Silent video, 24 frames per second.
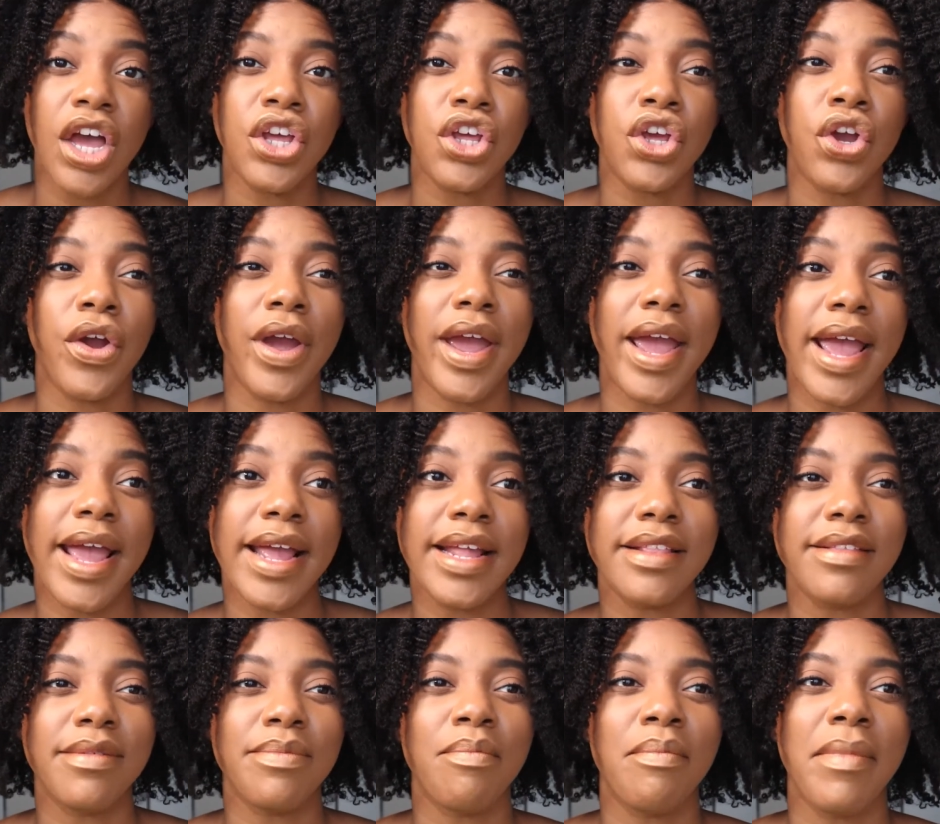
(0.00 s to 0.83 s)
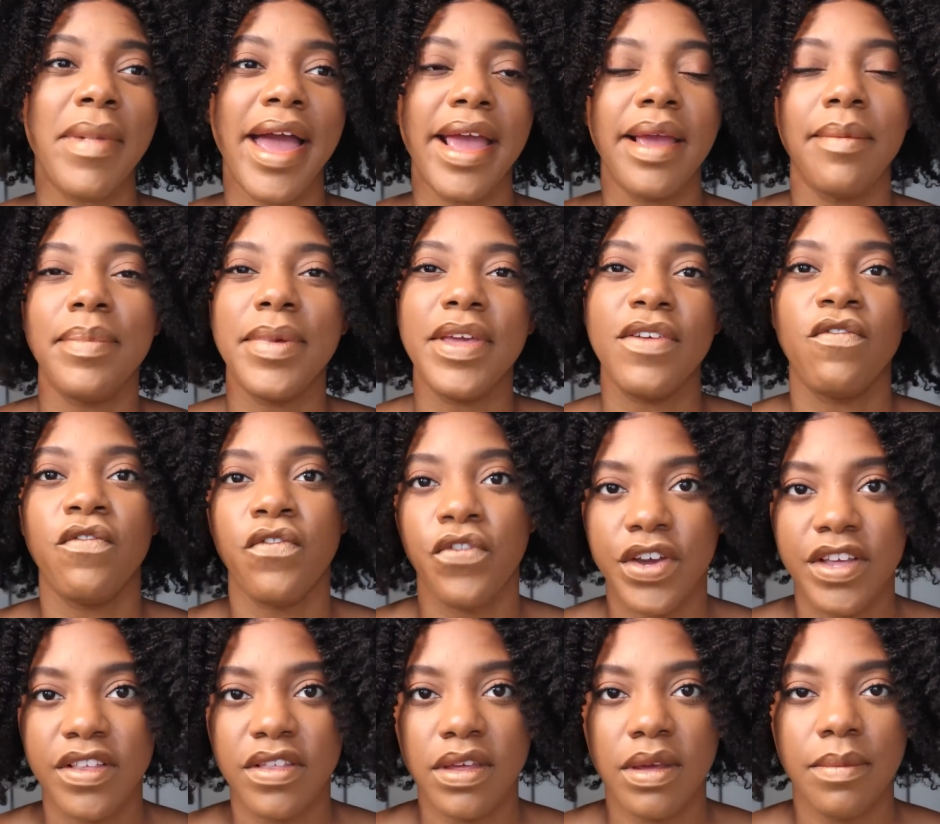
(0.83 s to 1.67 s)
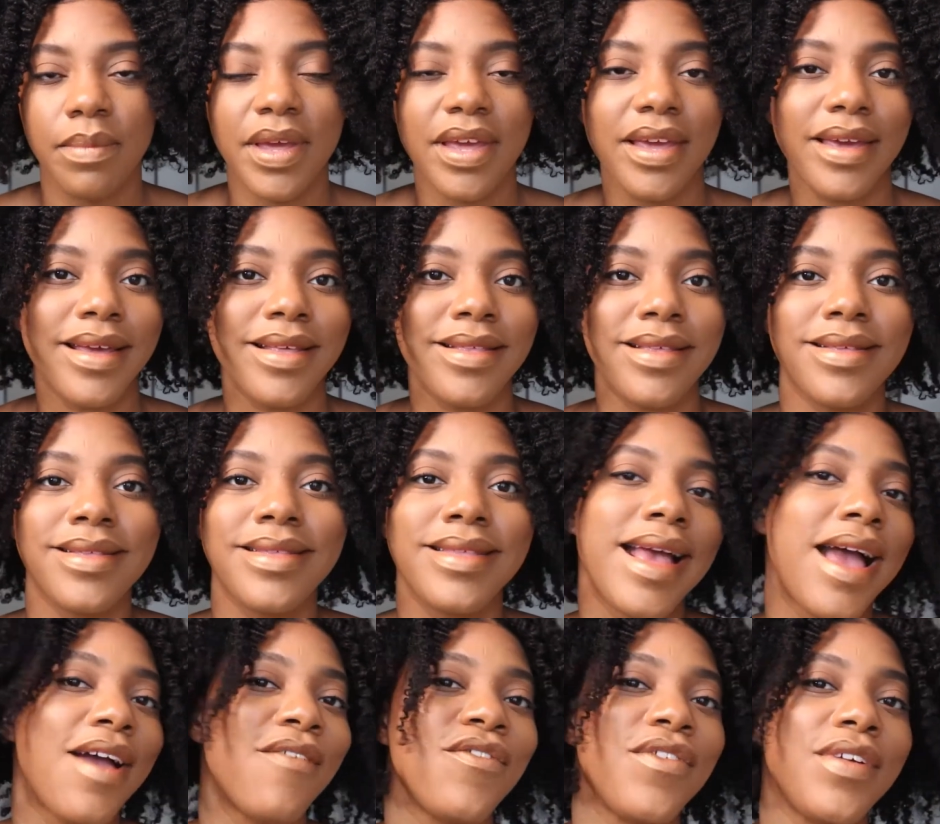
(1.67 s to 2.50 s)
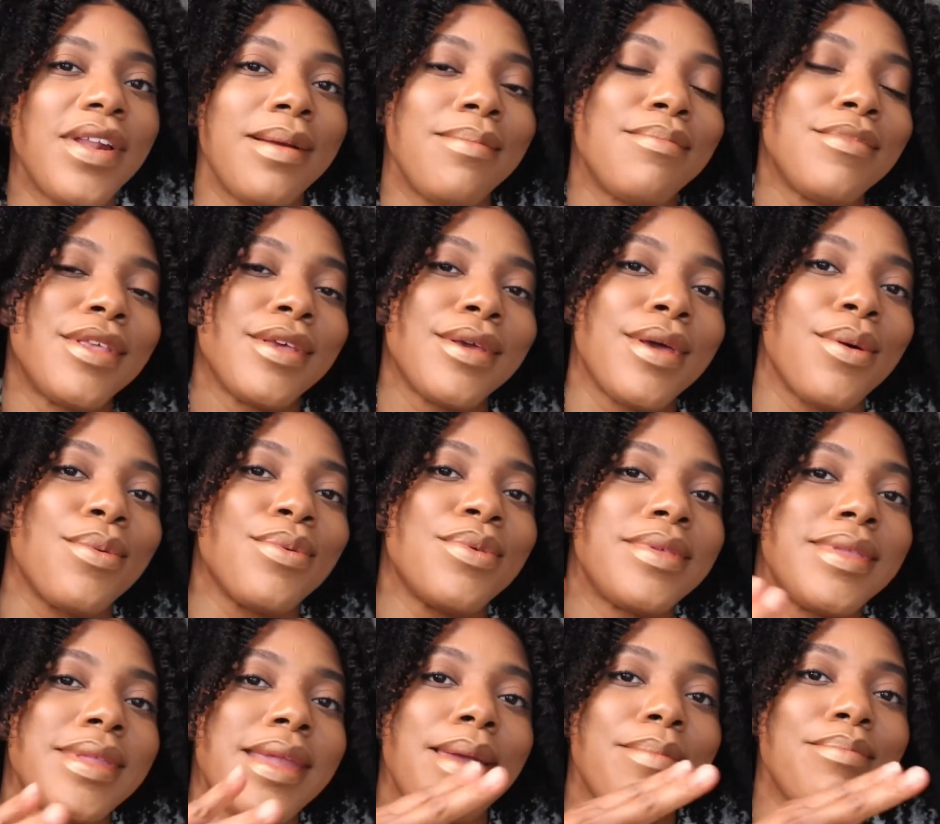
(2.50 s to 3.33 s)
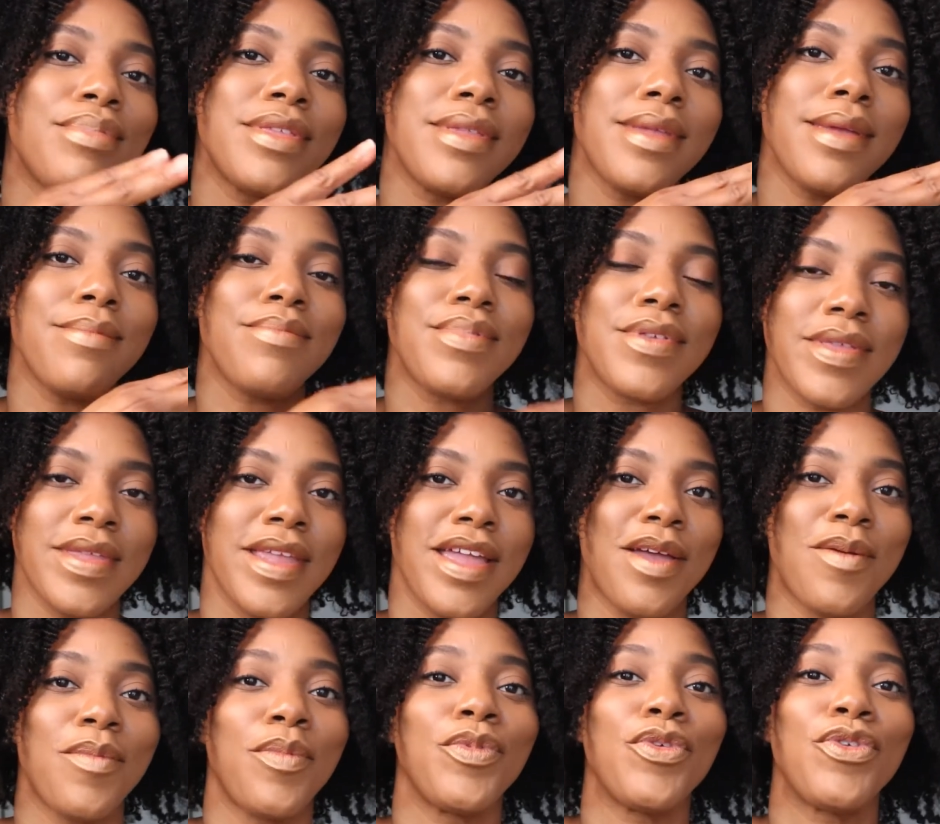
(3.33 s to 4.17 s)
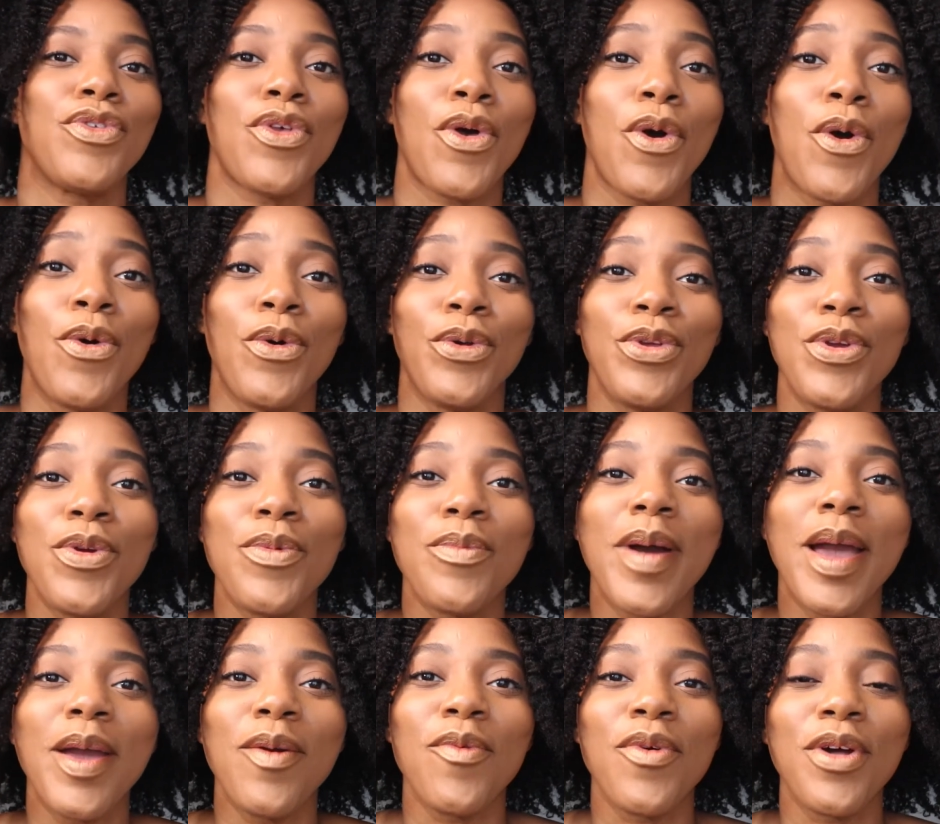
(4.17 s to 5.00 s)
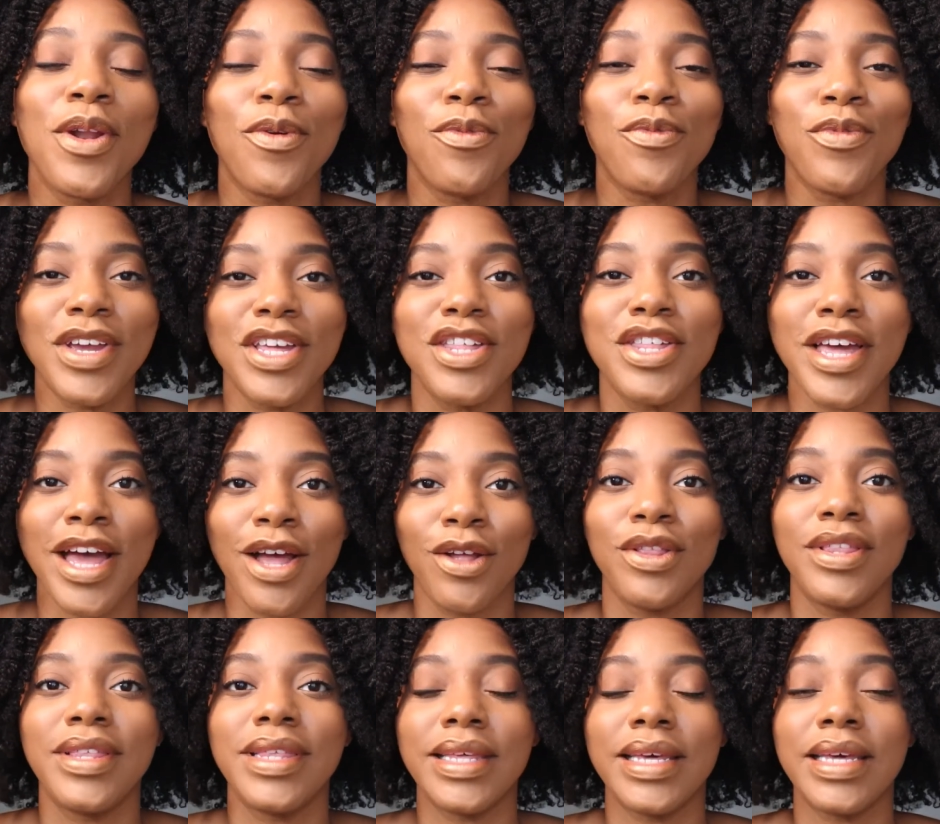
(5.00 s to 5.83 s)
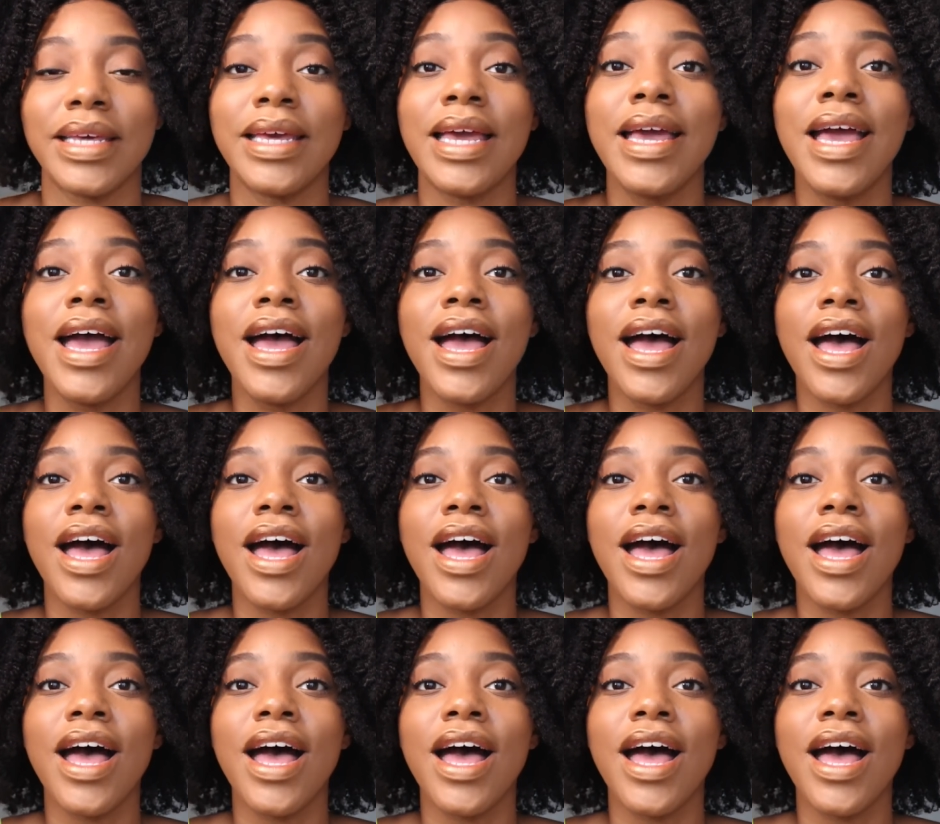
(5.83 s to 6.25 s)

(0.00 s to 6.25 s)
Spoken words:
Your ends might be frizzy because it's time for them to go snip, snip, snip. So you might want to reach out to